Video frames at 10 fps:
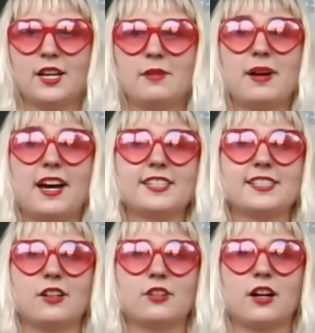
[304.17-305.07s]

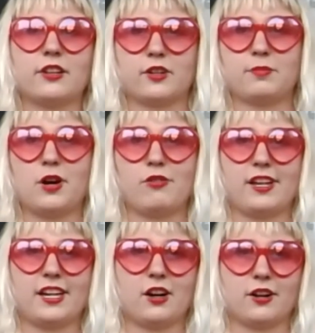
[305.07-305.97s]
Pastel-colored
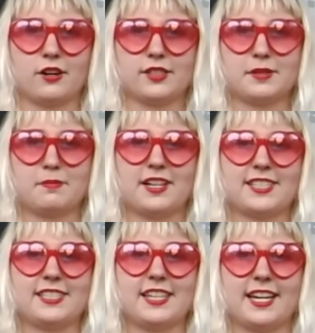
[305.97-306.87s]
pony cars,
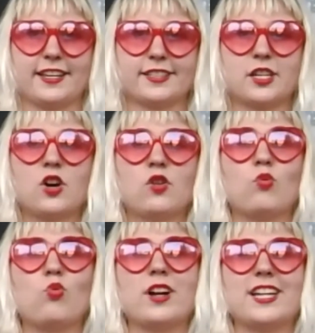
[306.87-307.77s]
Mustangs,
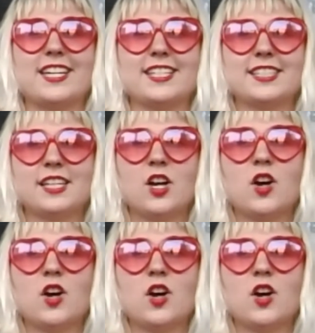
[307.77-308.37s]
Woodies,